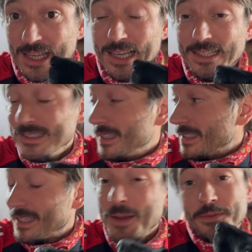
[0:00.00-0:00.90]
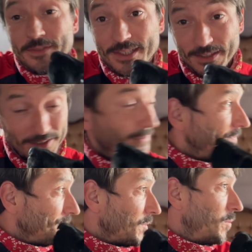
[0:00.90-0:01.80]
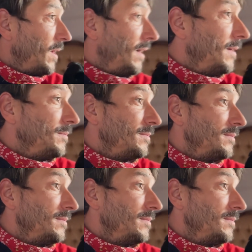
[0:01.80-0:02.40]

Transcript: it's this time of the year where